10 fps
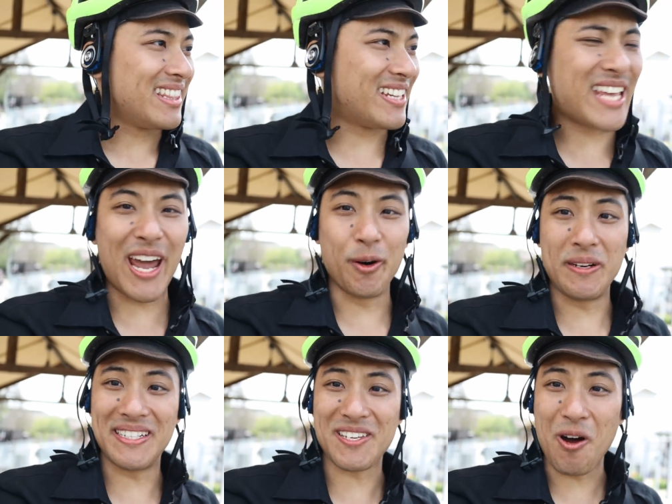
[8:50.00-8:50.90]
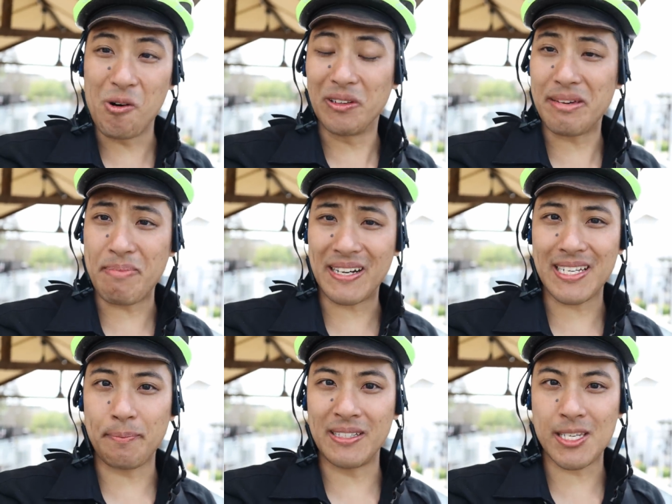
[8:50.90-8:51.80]
the tailwind has only
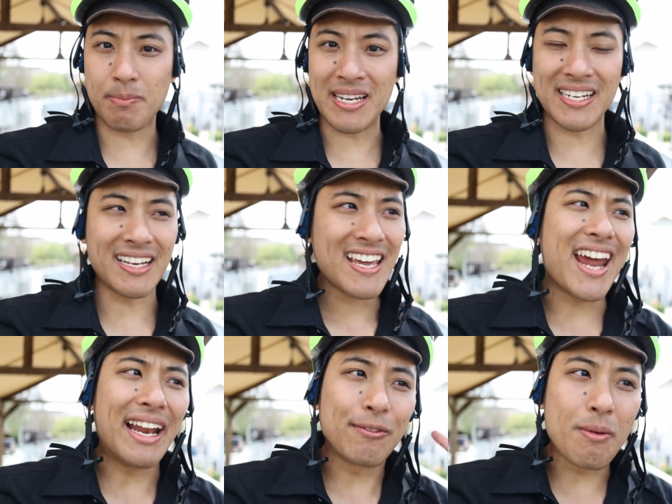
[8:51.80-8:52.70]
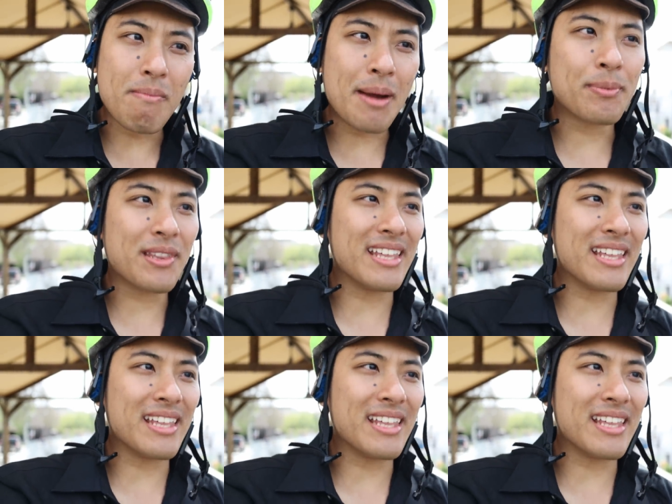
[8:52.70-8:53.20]
picked up in speed. And I remembered